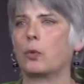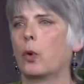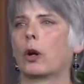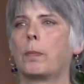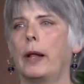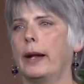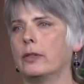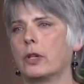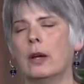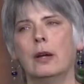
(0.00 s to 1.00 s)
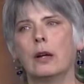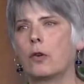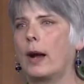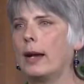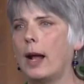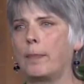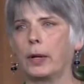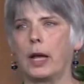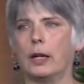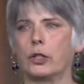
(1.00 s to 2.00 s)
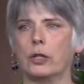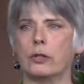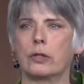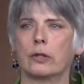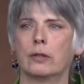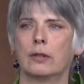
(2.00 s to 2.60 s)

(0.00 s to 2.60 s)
work plans, grant applications.